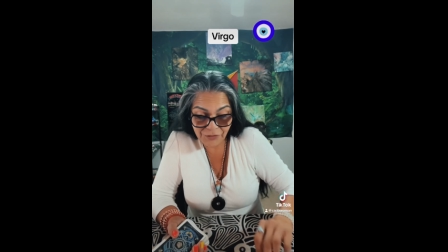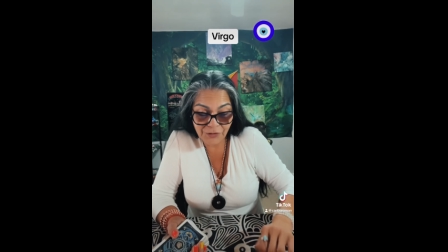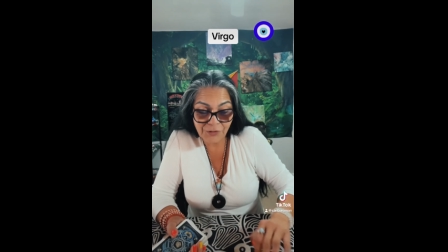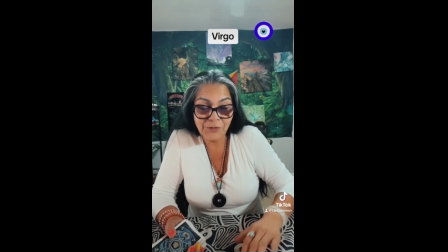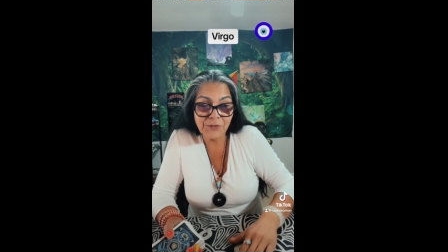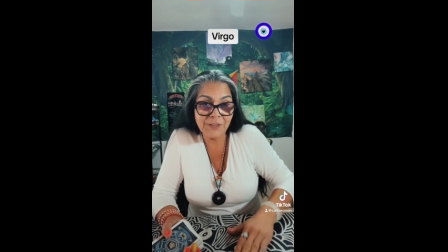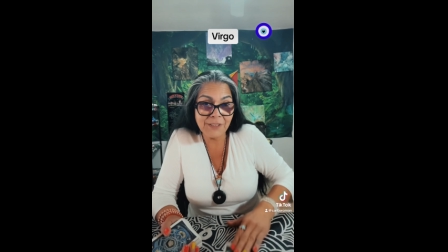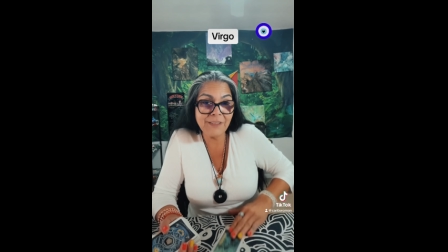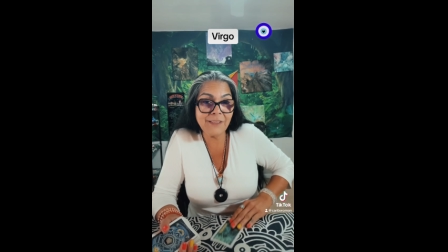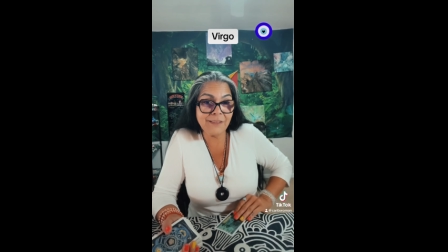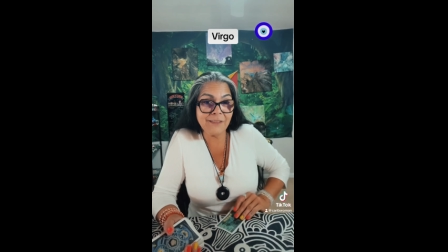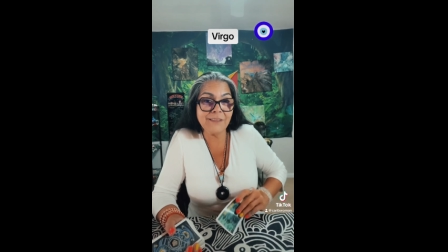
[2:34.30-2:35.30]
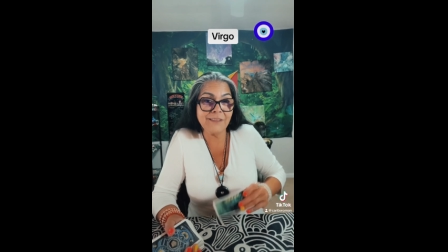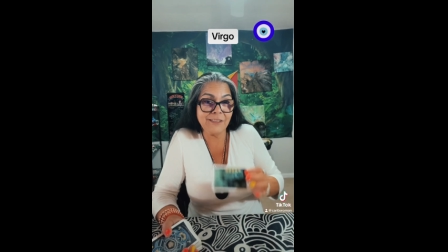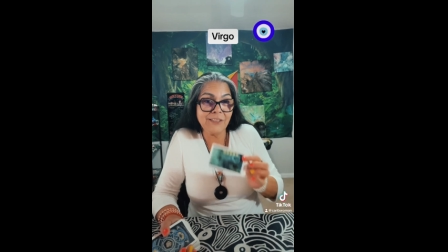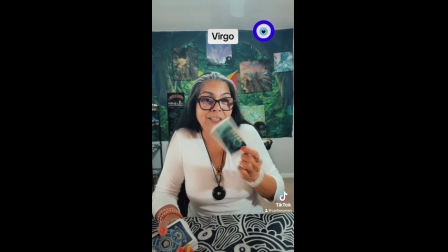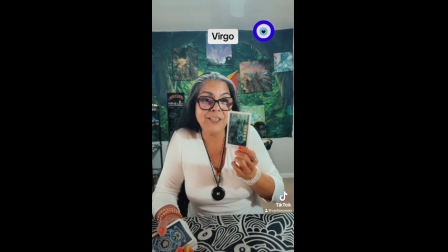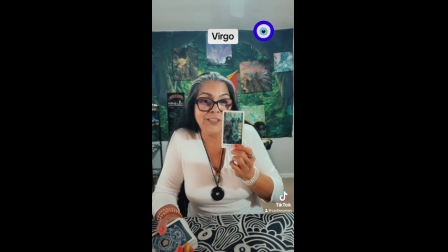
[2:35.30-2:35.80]
So this is going to
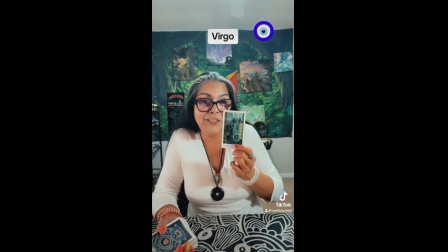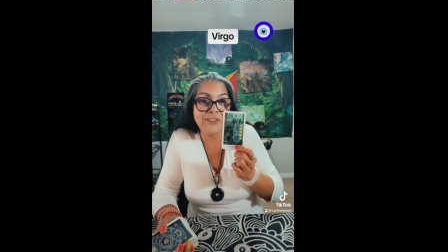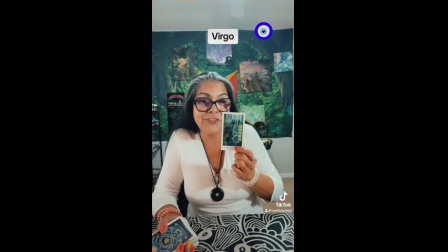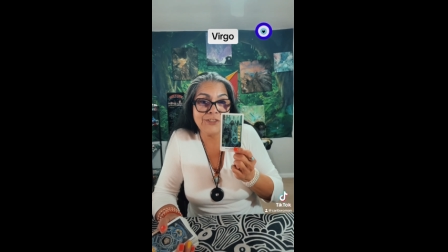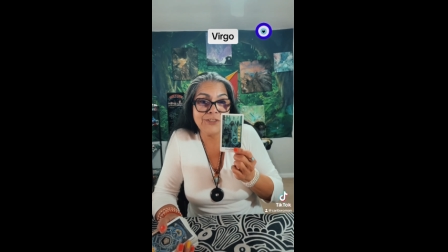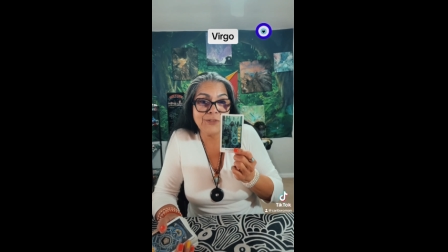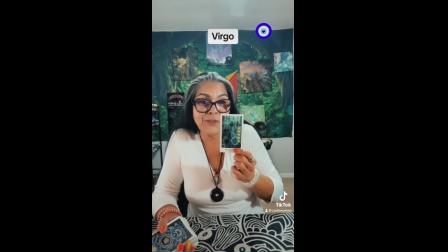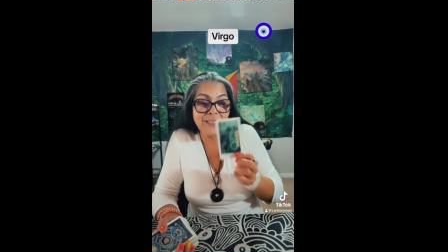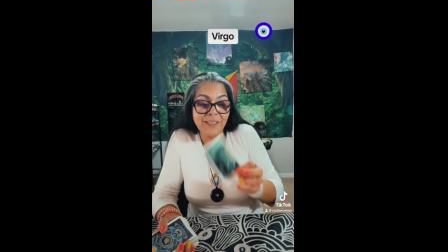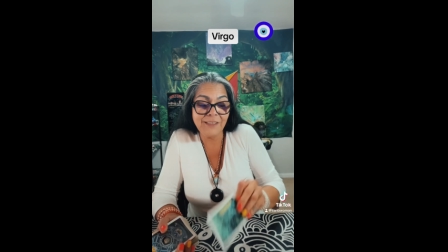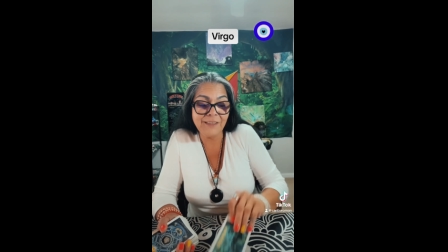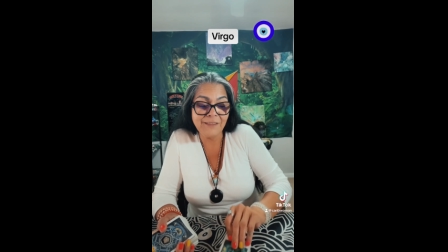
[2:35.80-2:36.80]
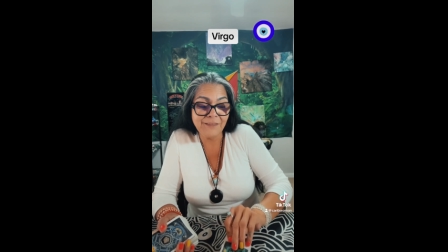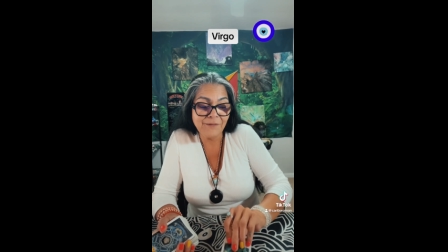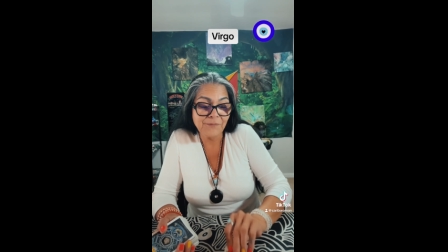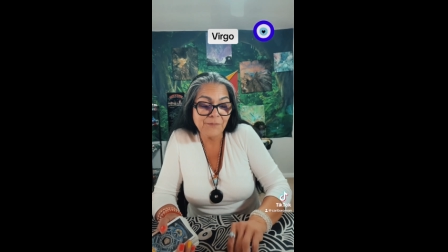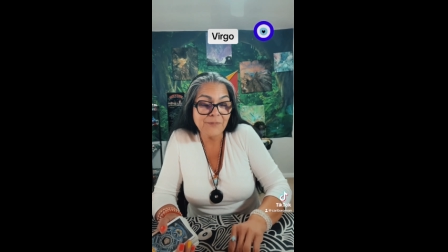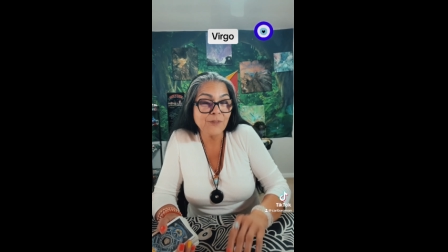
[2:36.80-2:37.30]
change, okay?
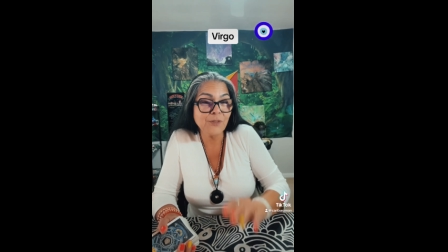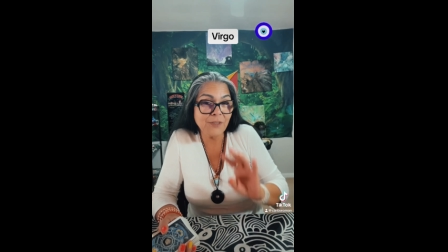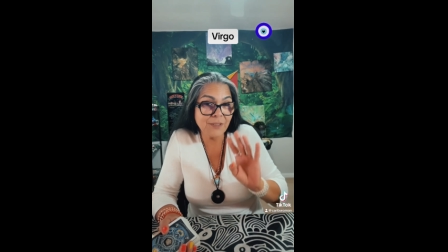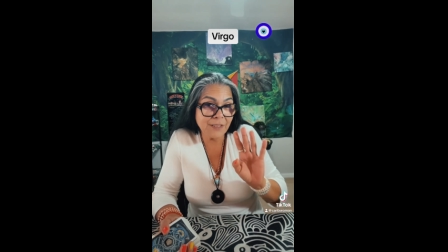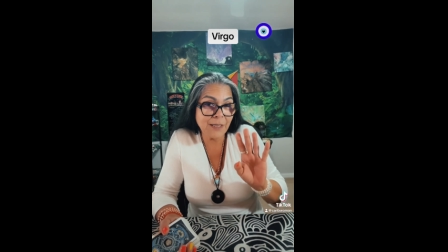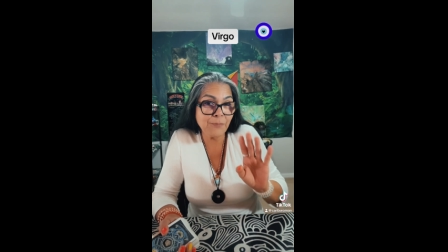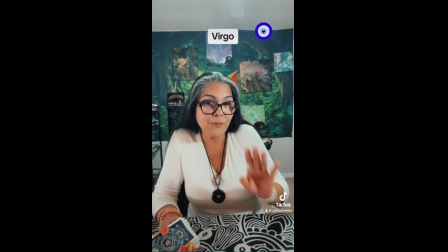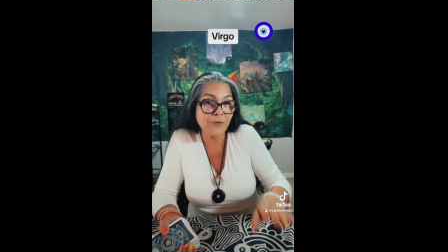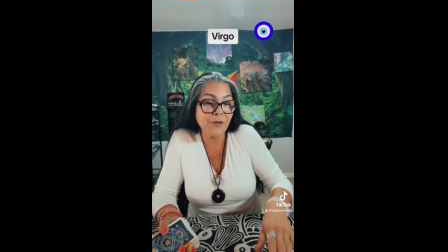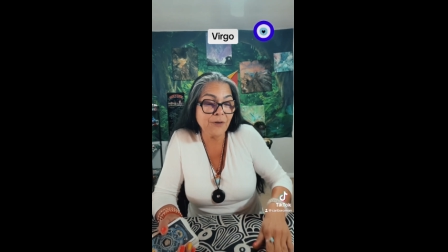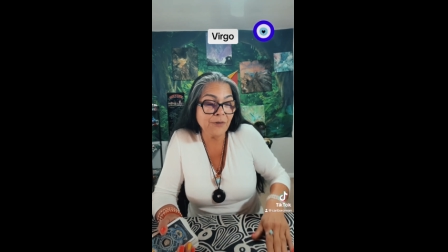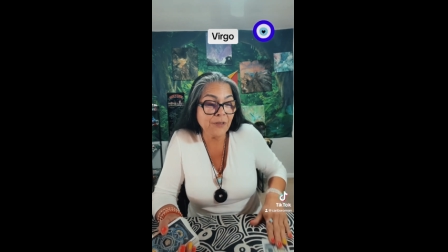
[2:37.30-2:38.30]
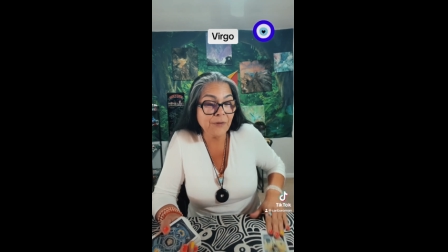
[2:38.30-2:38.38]
So it's temporary.